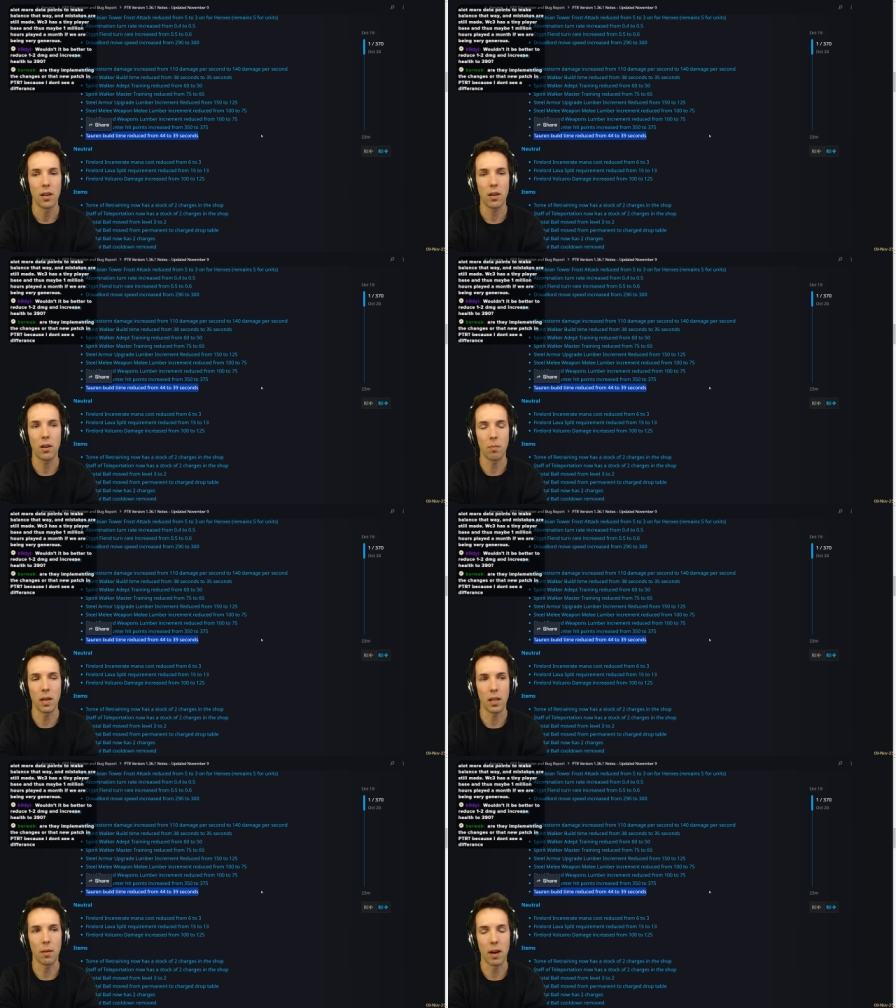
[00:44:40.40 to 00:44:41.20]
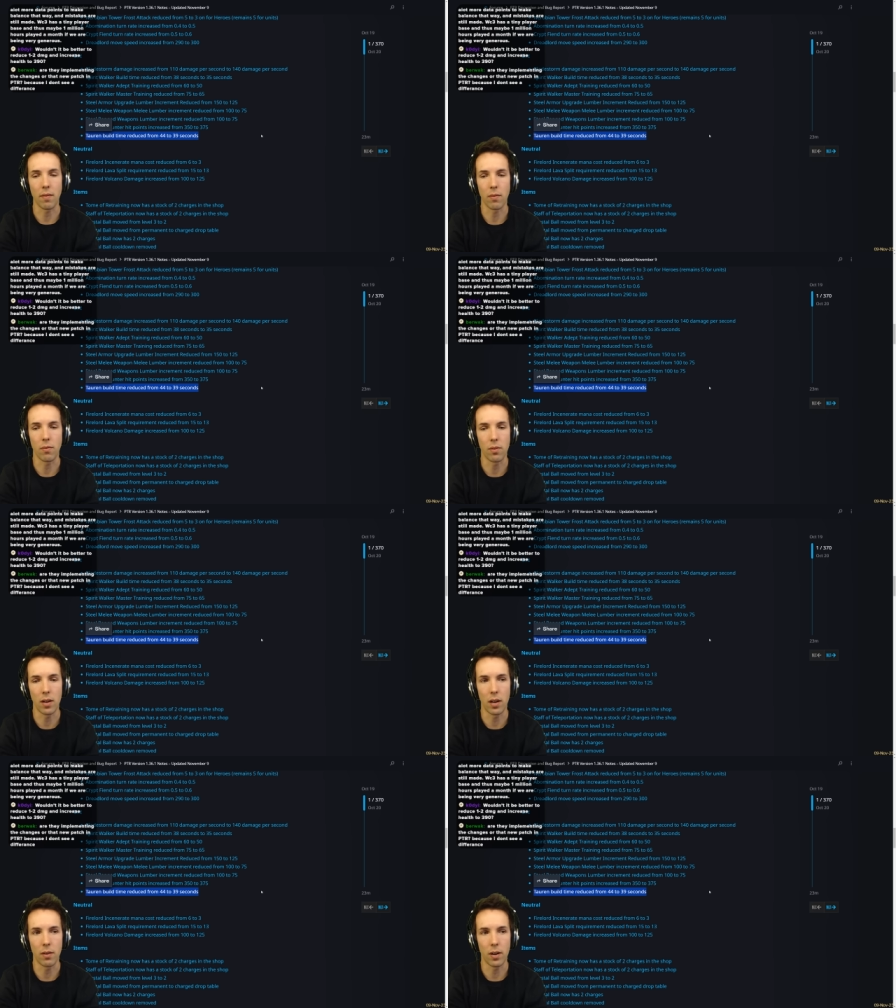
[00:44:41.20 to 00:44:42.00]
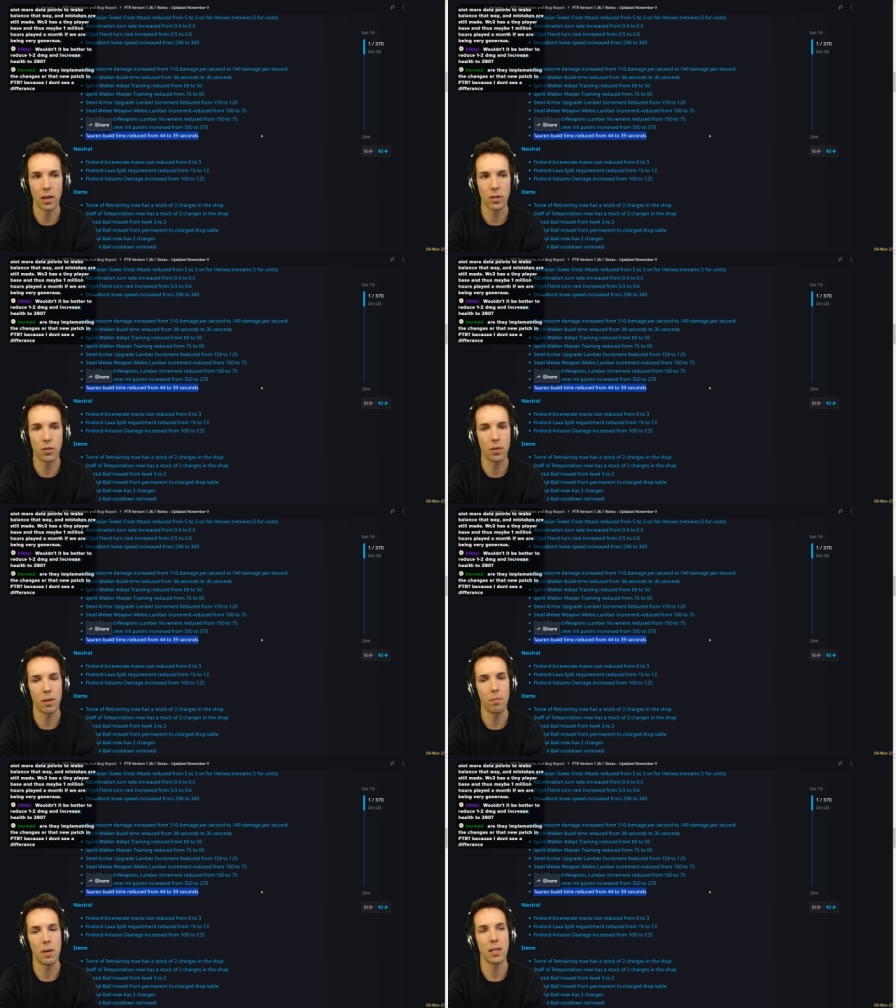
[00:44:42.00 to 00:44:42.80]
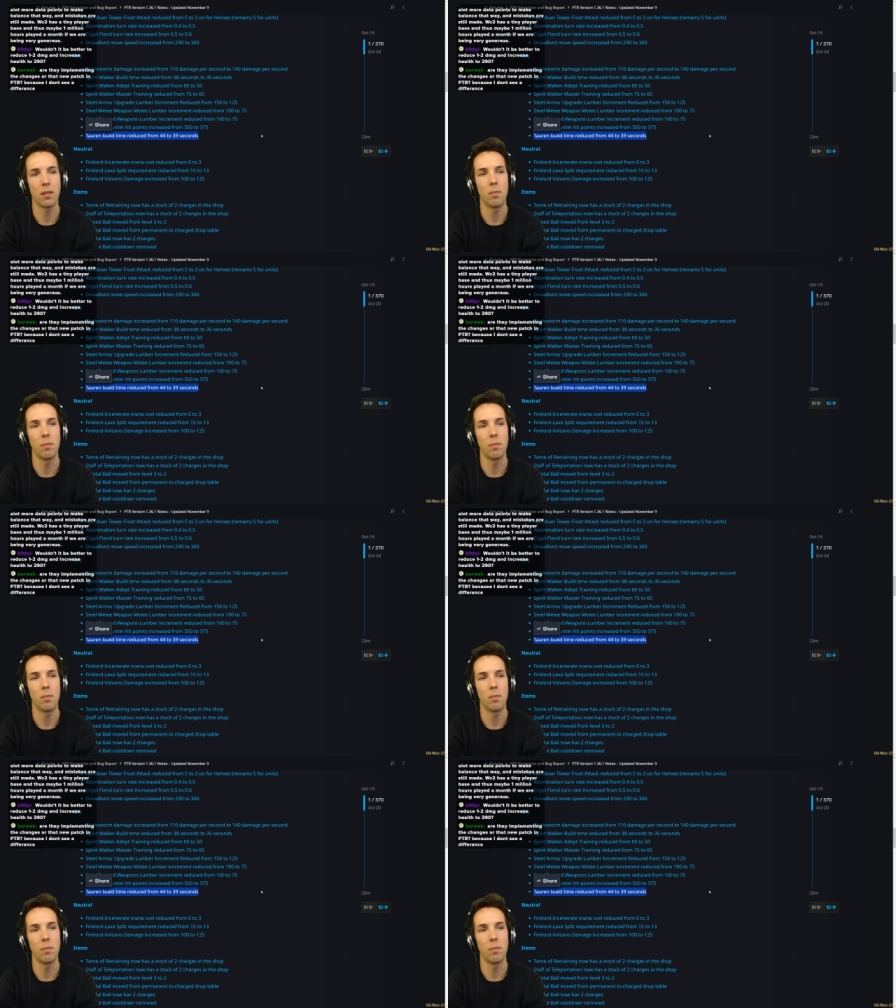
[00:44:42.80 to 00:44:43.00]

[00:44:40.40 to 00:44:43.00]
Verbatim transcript: could make them have a really, really strong impact.